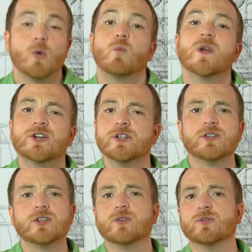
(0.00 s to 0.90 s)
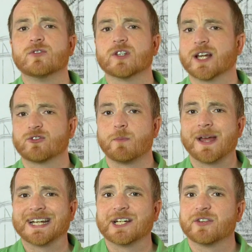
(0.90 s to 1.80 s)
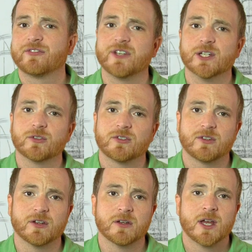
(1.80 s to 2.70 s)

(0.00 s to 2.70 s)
We couldn't use electromagnetic fields to